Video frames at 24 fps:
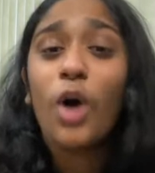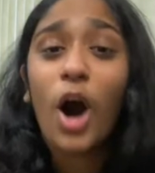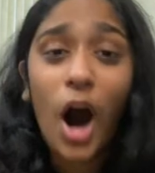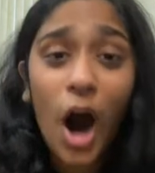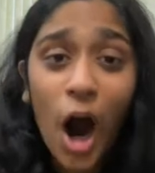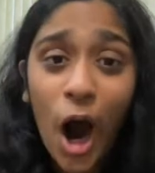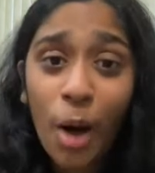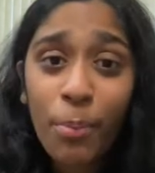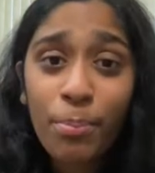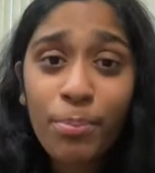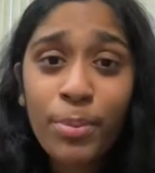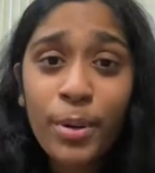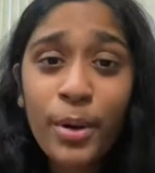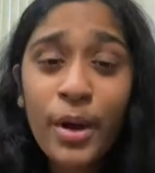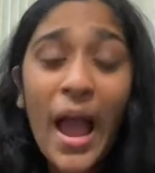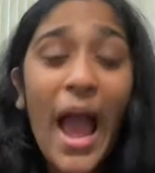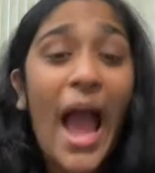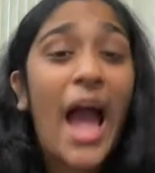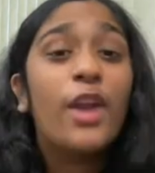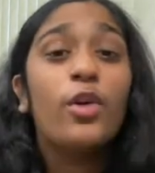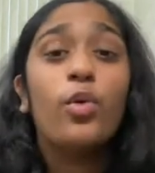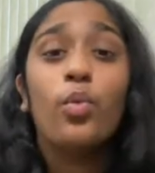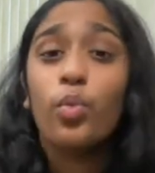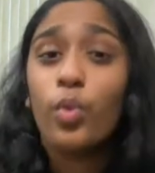up
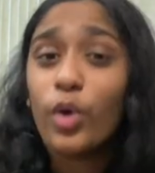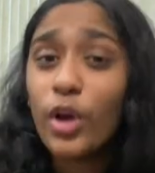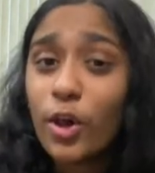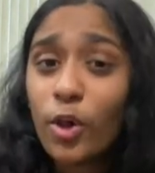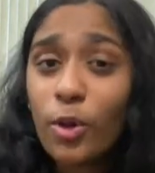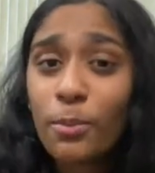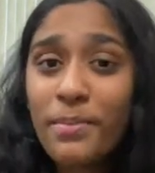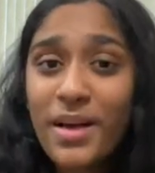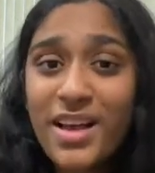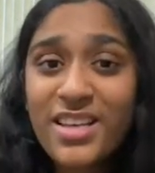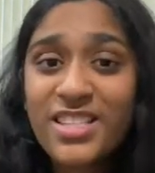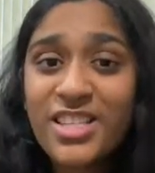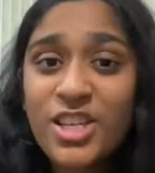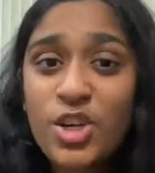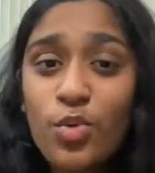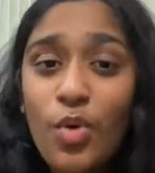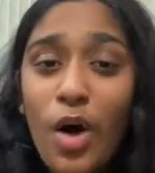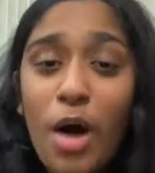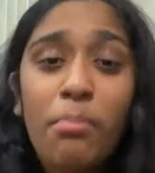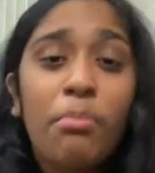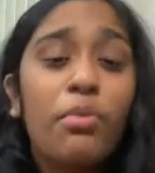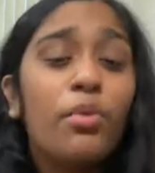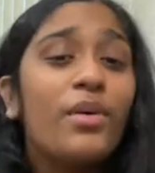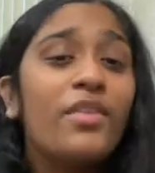and will mess you
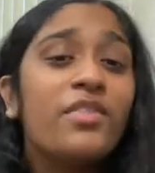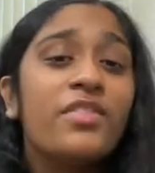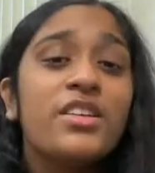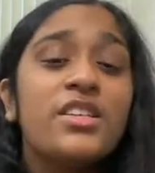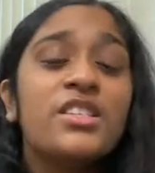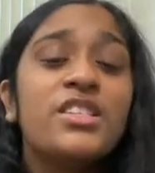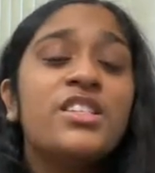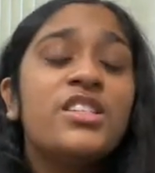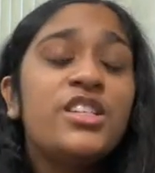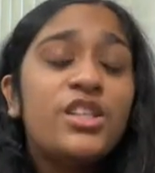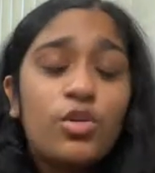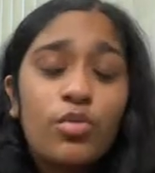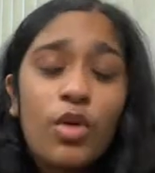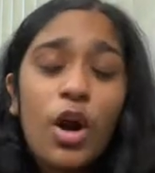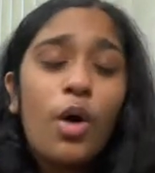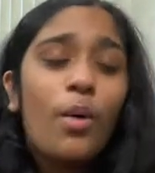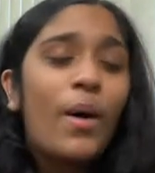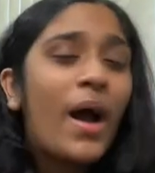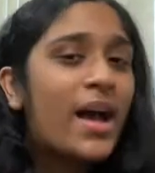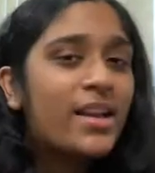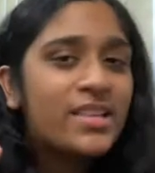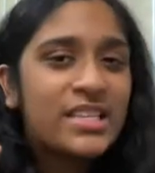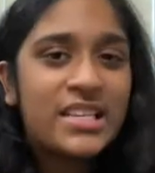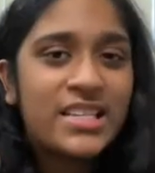up with zero
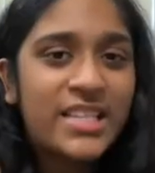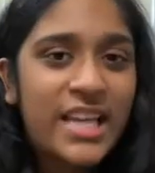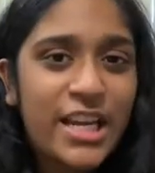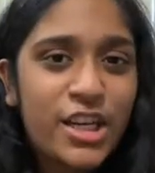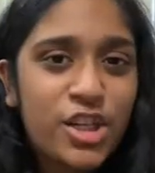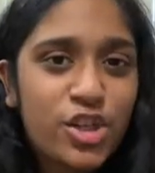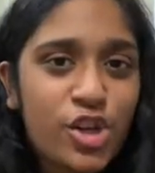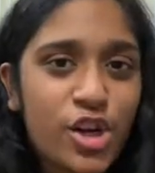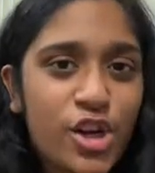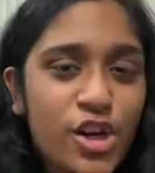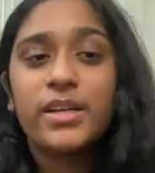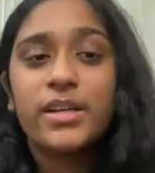hesitation.